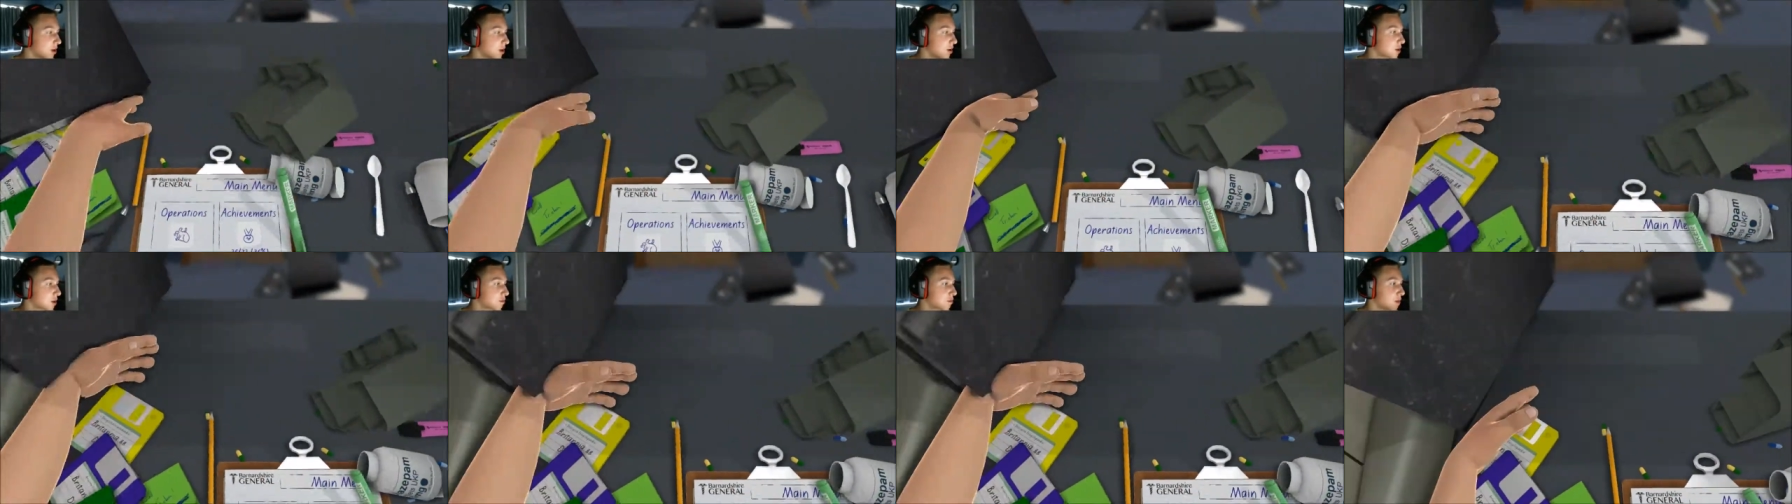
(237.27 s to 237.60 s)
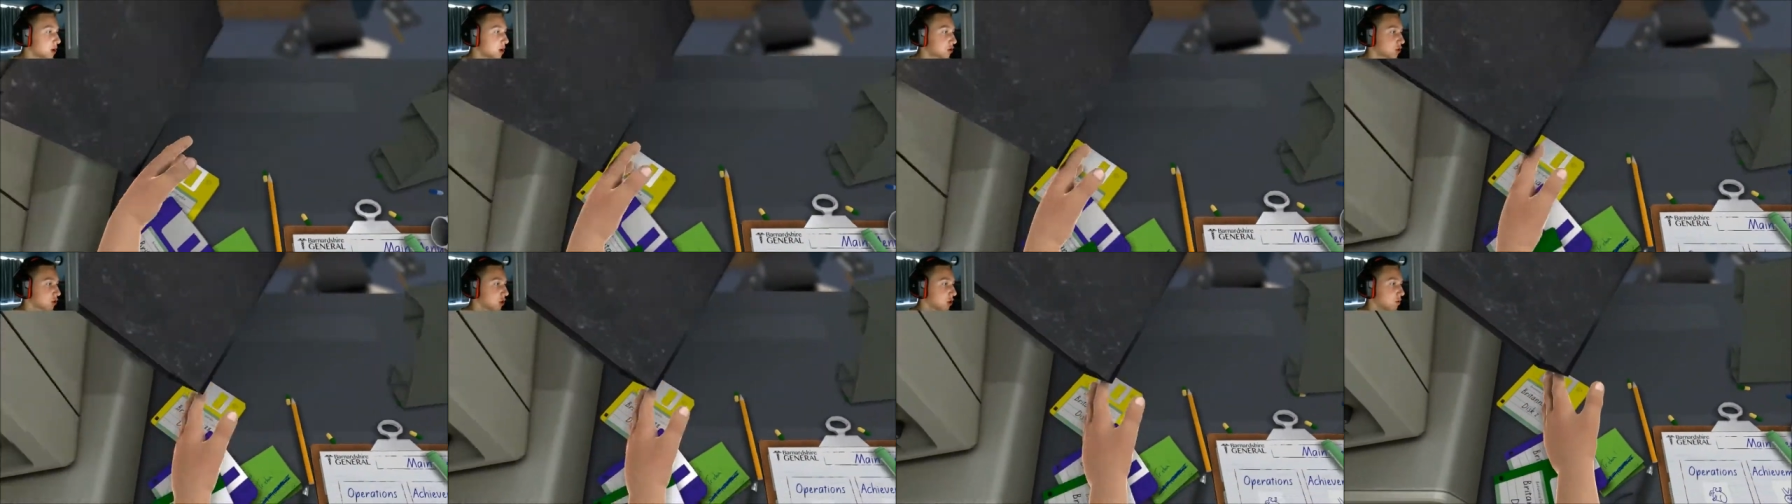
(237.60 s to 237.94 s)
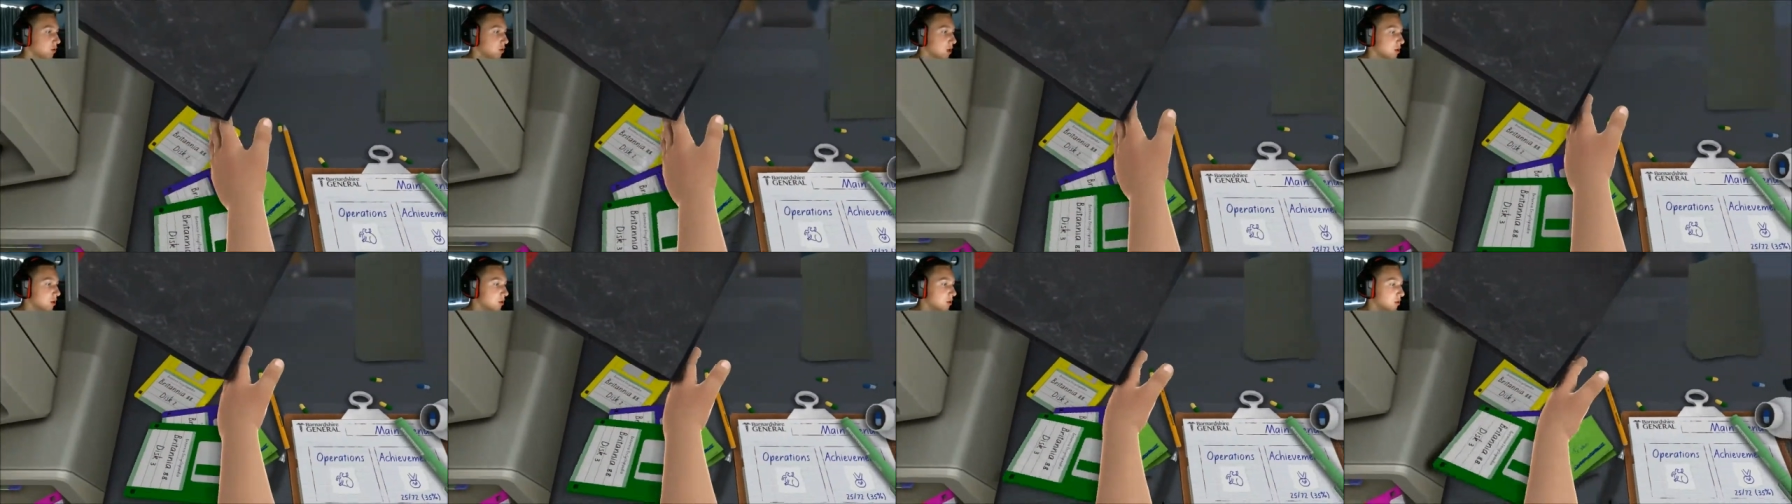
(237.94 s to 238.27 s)
Especially
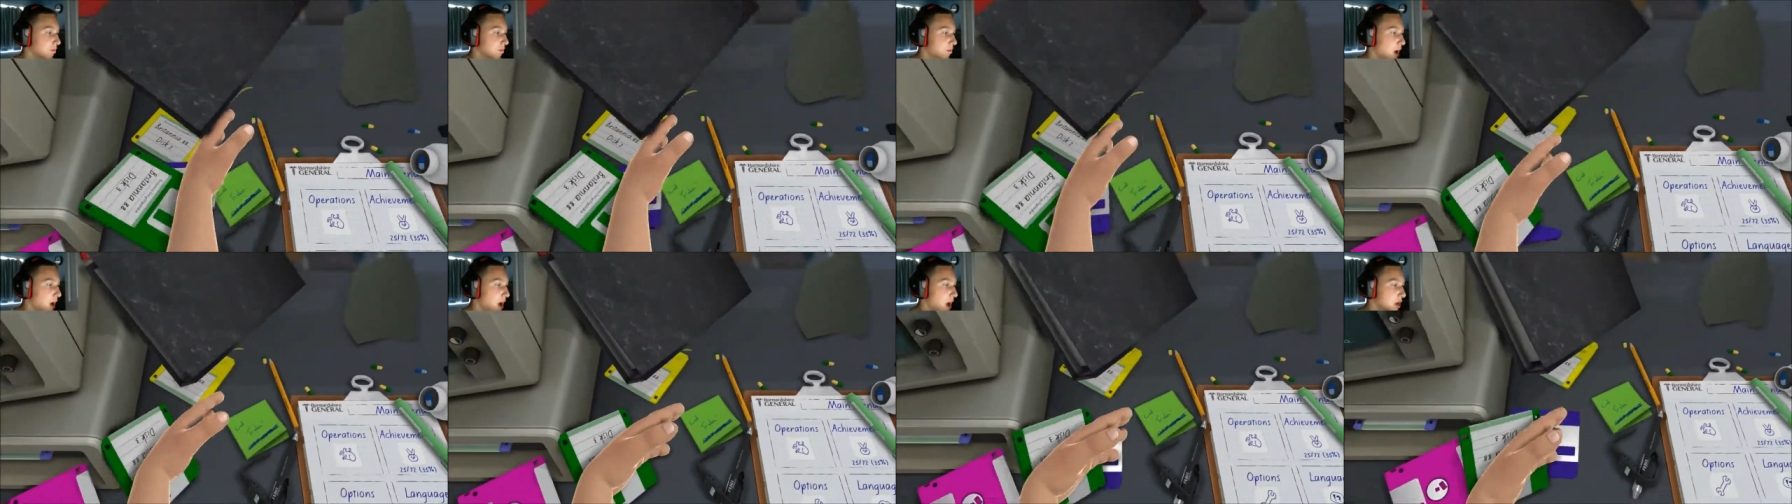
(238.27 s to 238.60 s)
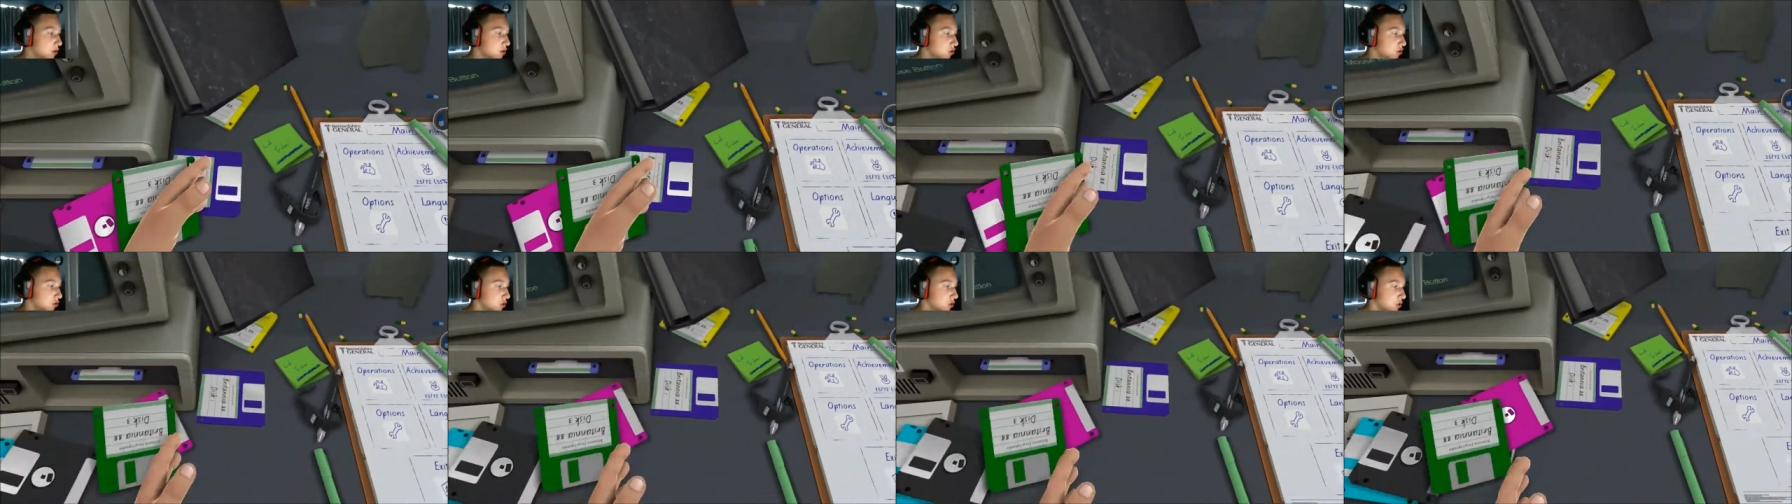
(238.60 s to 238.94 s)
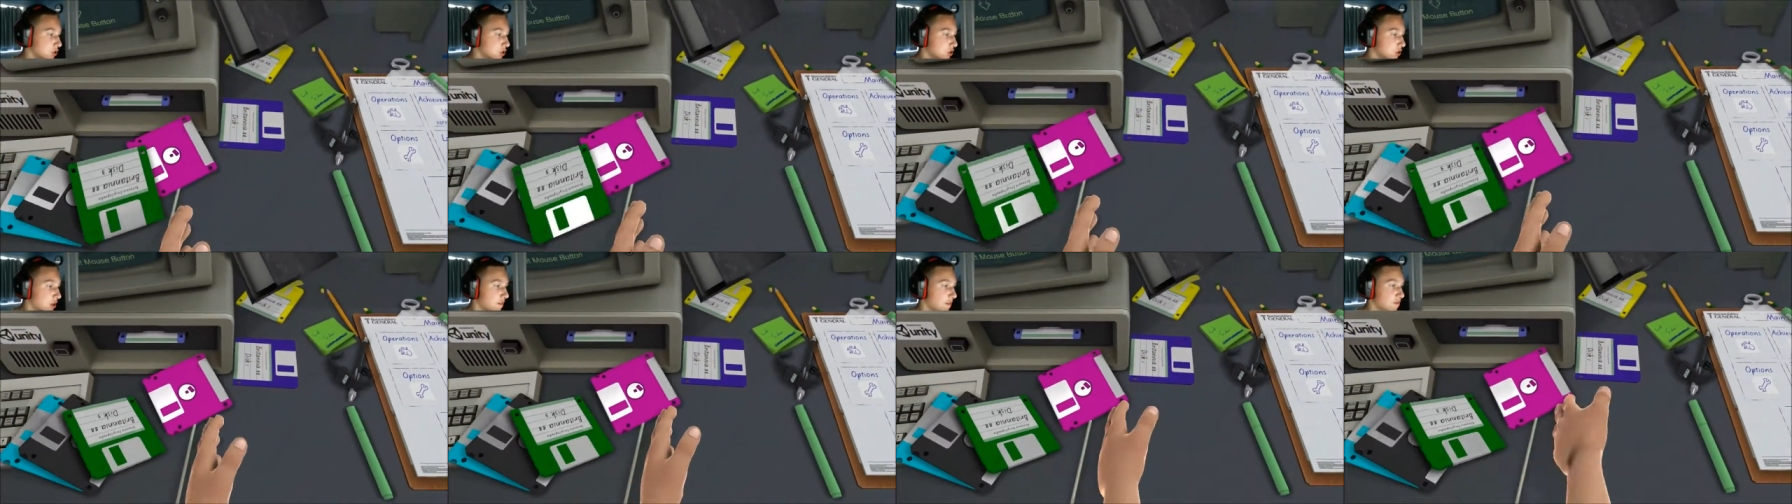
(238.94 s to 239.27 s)
when binders and
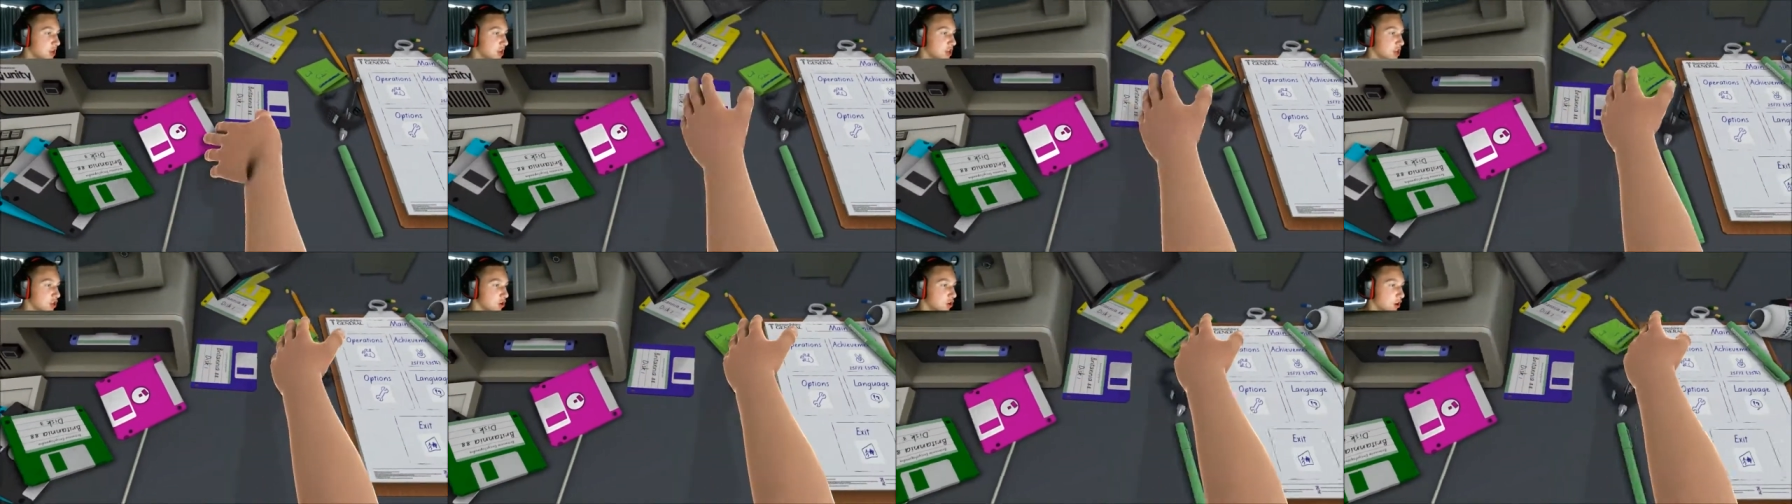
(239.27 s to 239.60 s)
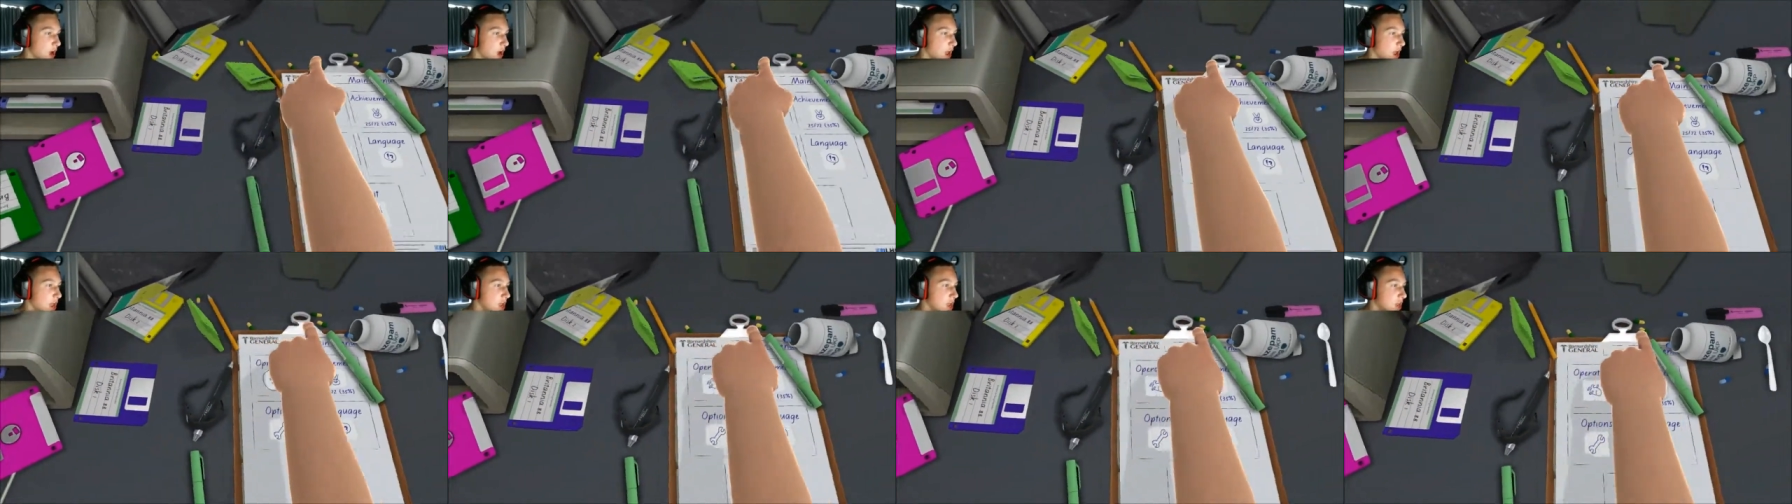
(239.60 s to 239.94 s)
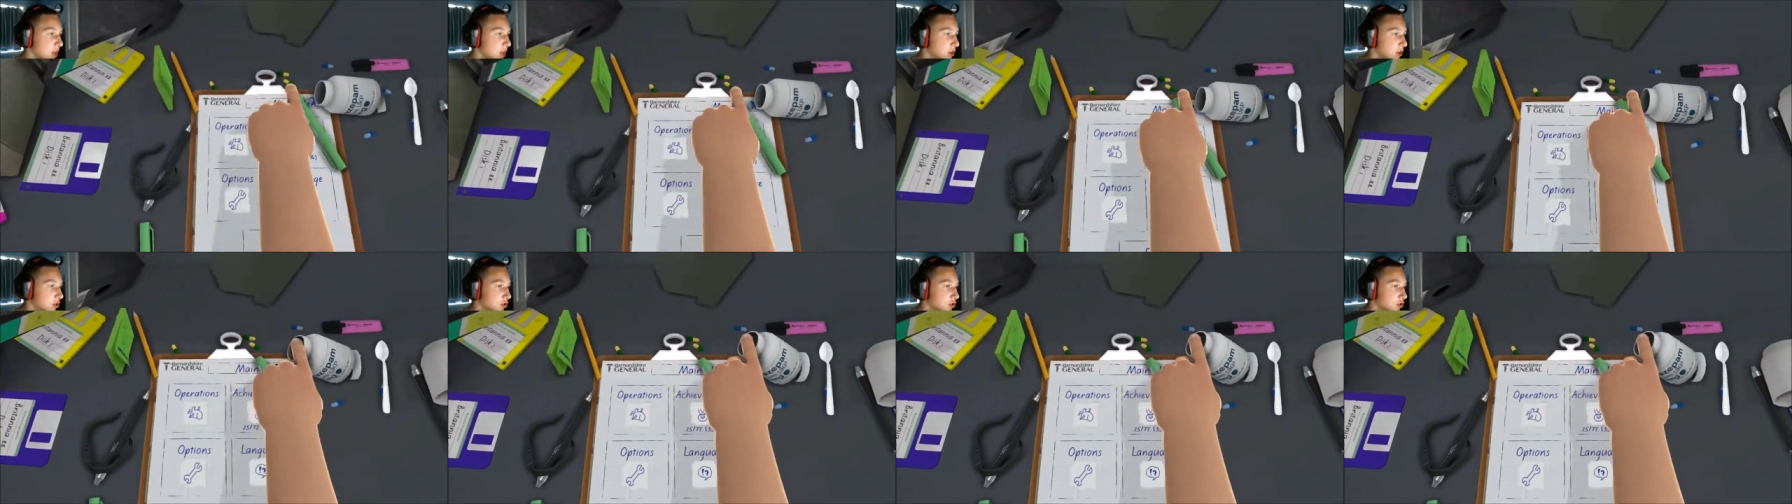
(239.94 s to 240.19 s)
stuff eat your hand.